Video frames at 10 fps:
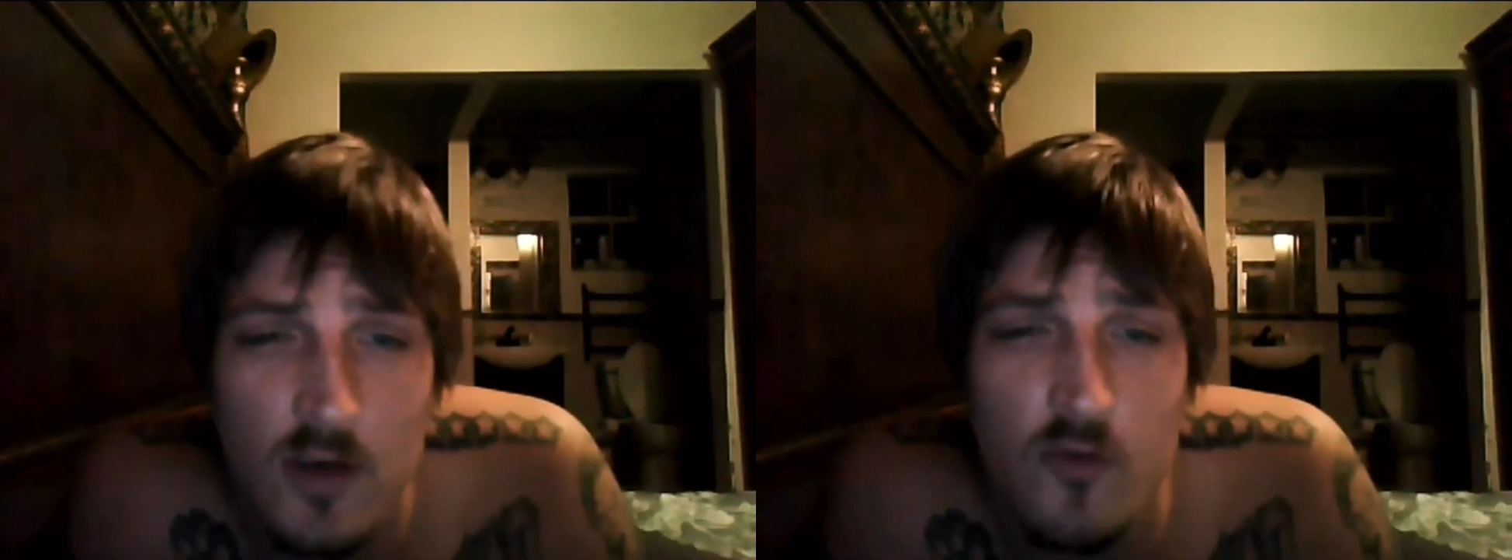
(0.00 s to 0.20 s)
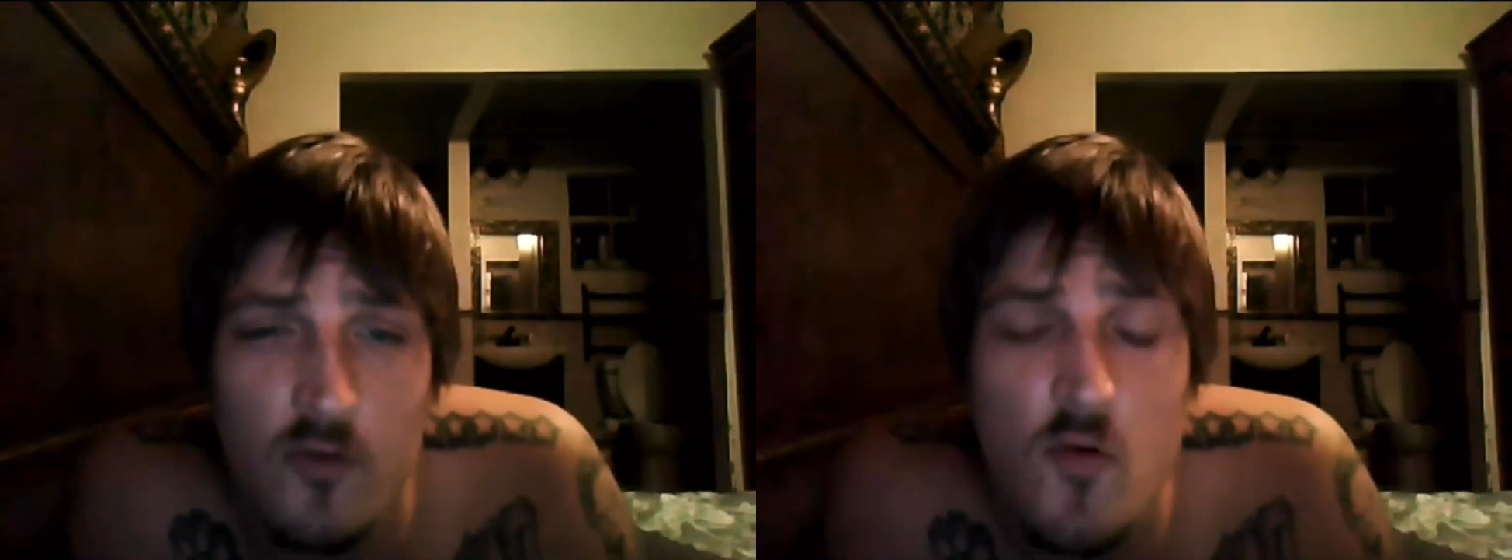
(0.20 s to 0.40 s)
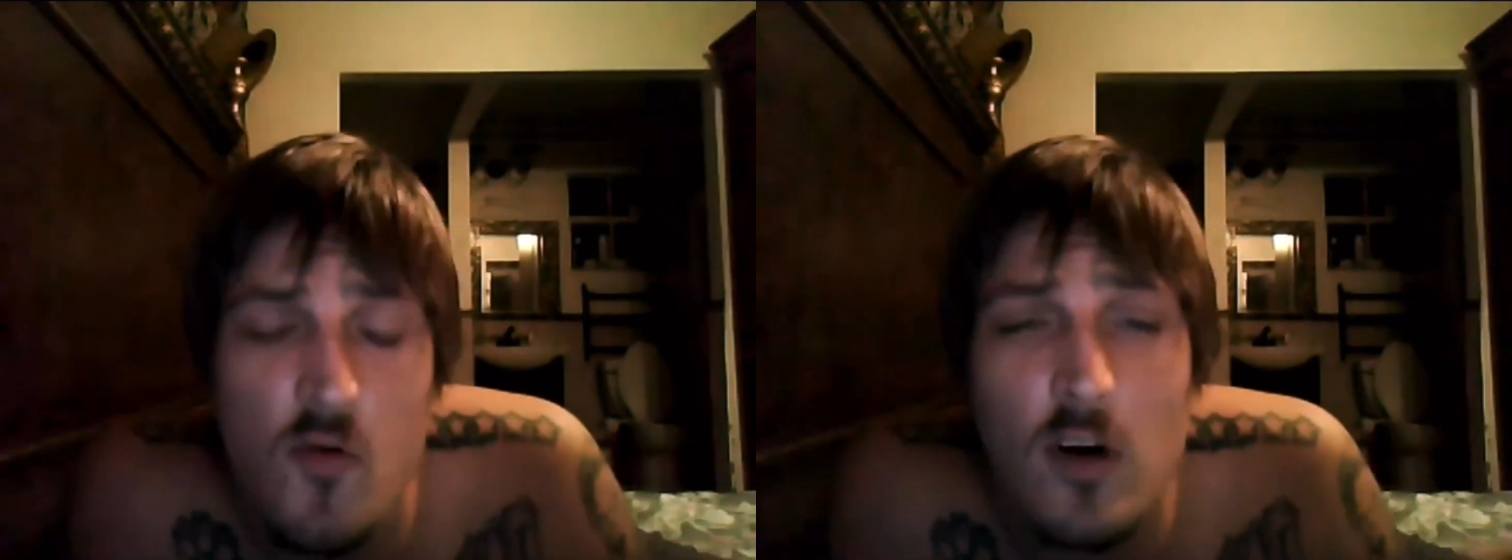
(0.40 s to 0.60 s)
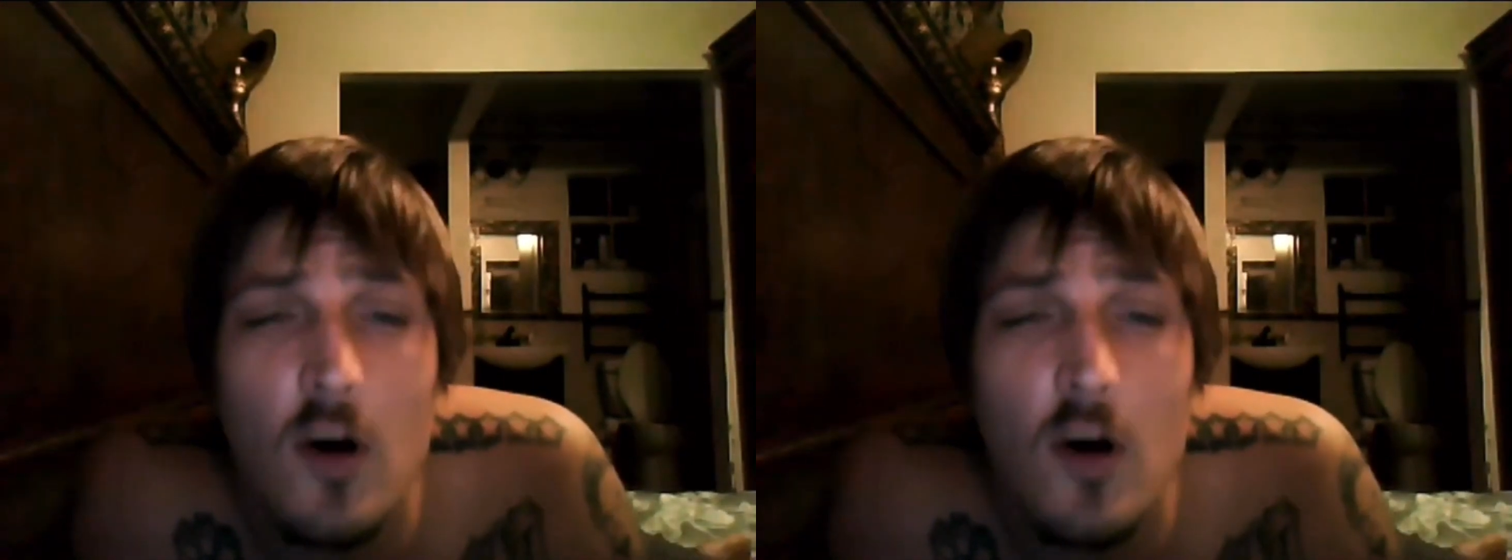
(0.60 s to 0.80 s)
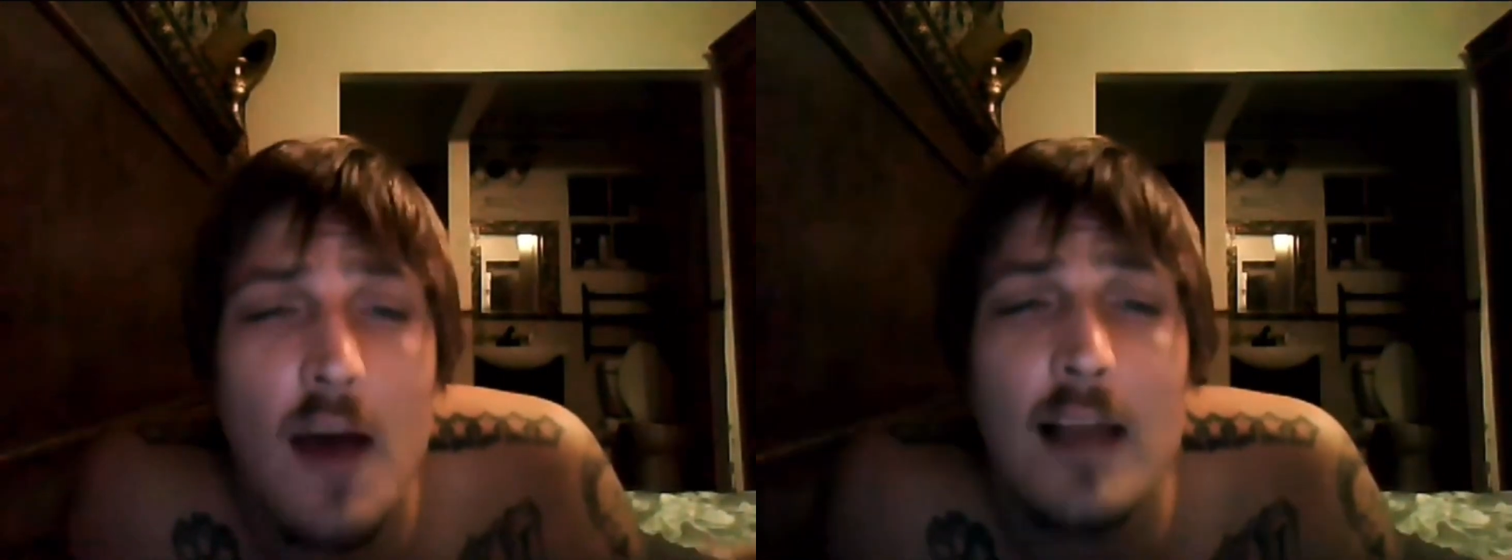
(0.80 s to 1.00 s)
New York
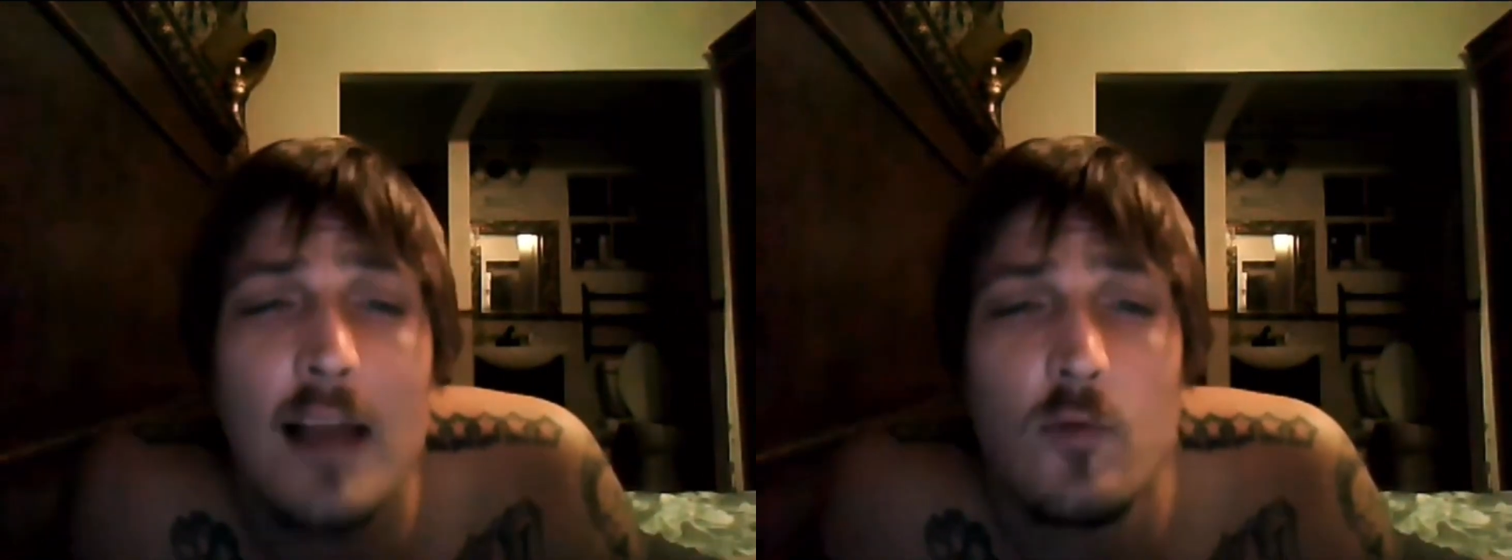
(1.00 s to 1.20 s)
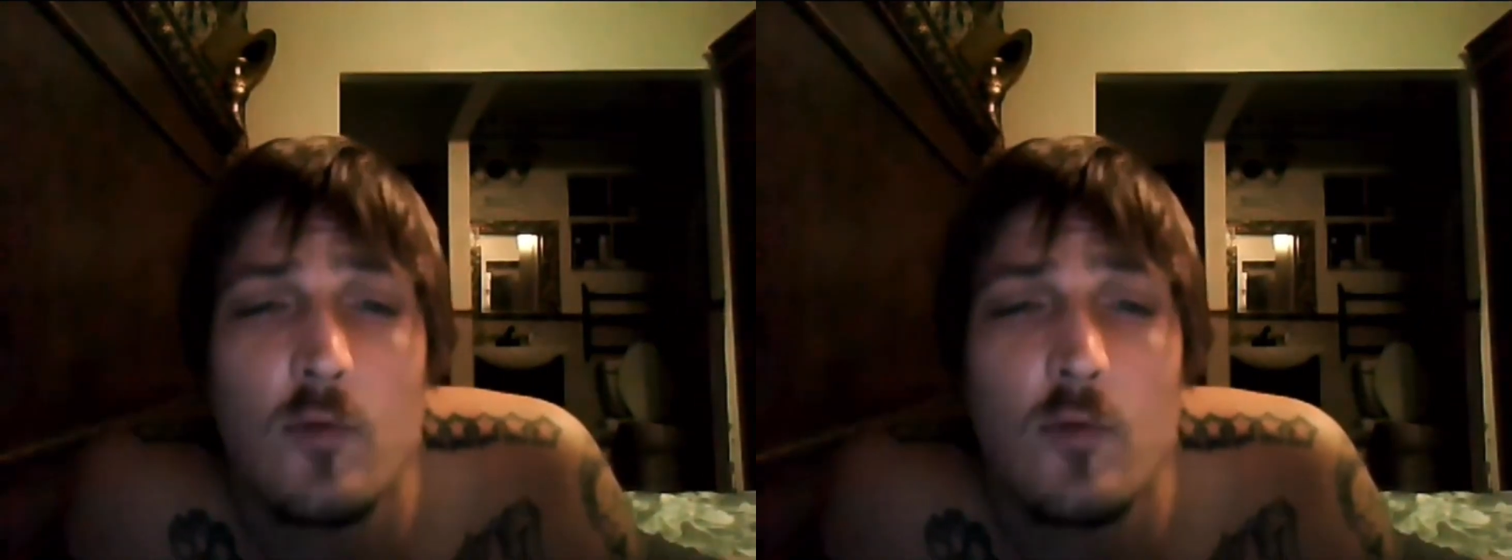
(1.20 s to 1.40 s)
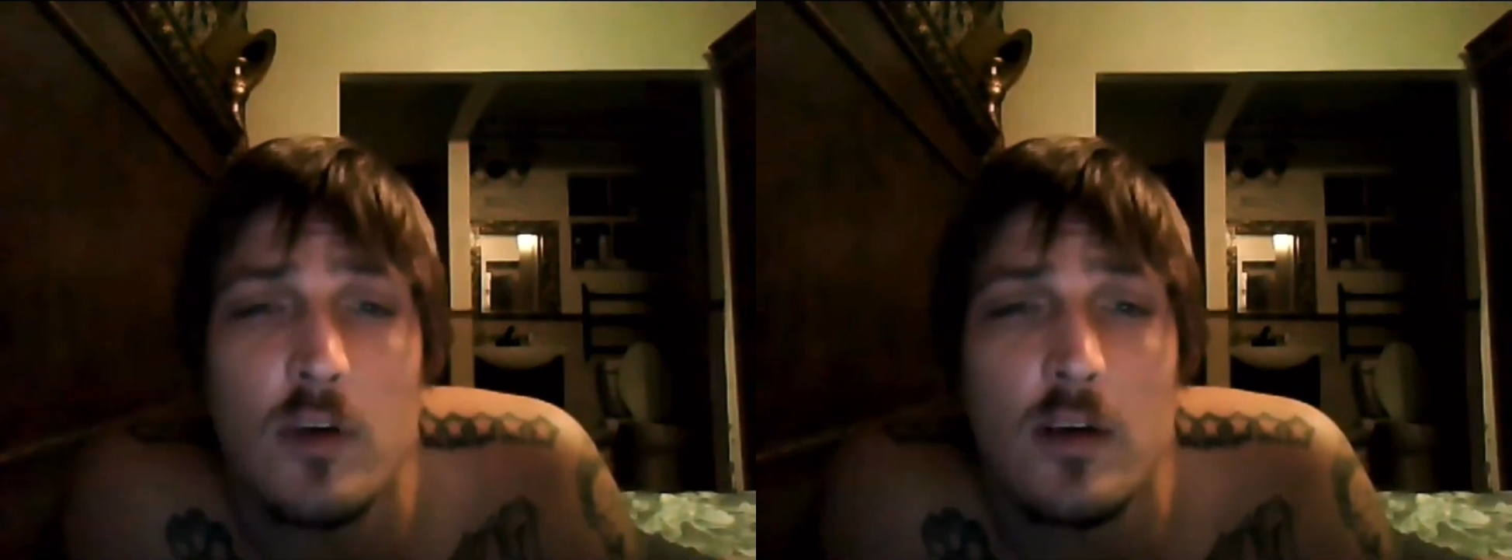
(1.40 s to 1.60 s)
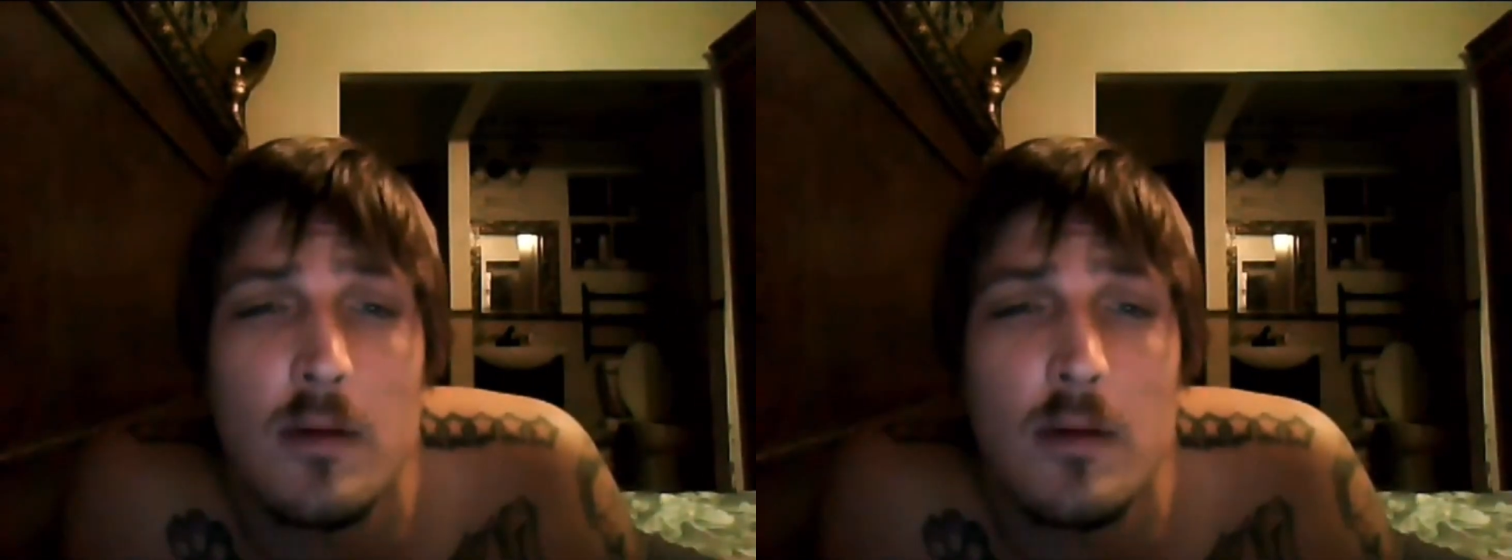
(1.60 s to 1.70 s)
on Hollywood,